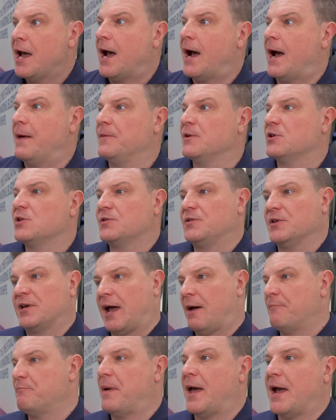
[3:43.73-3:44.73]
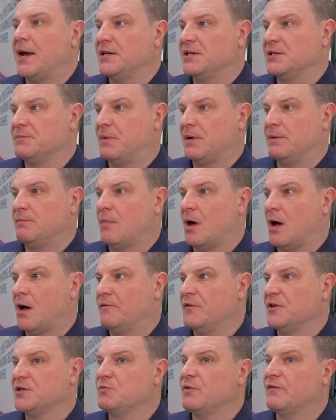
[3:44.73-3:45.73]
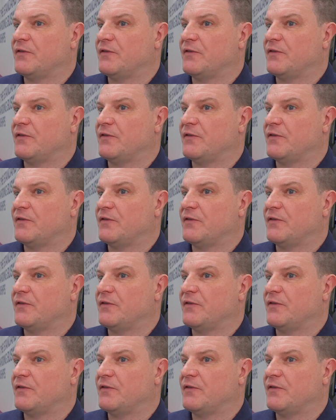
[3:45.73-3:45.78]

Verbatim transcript: and the, the campaign has been marvellous.